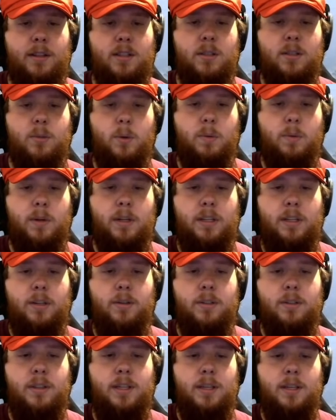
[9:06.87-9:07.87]
This is what we're going to
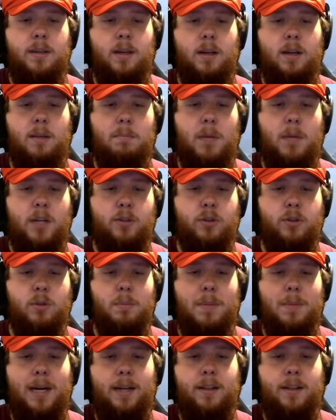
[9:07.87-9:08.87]
use the
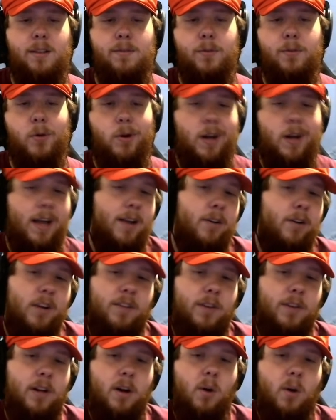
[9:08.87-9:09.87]
mushroom mines for. I don't
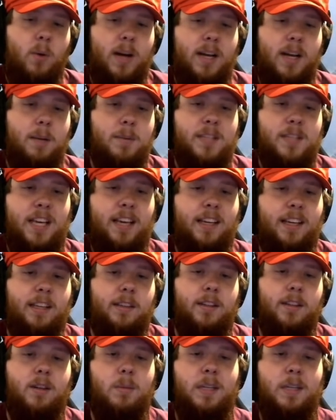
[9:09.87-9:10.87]
even know why I'm saying
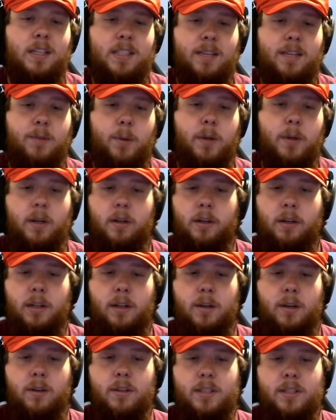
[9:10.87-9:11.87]
it, though, because everyone already
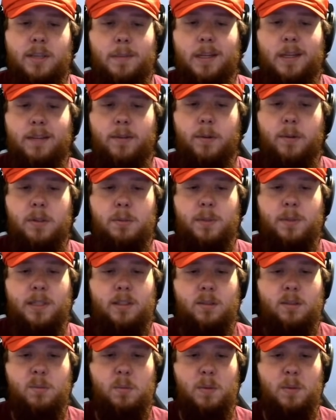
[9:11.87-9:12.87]
knows. I mean, everyone's
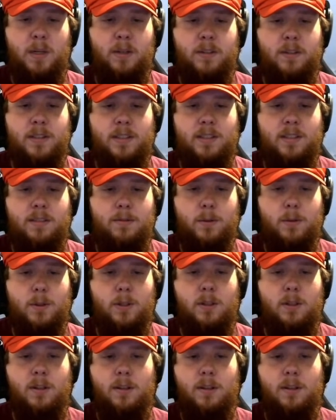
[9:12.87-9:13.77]
played Super Mario 64.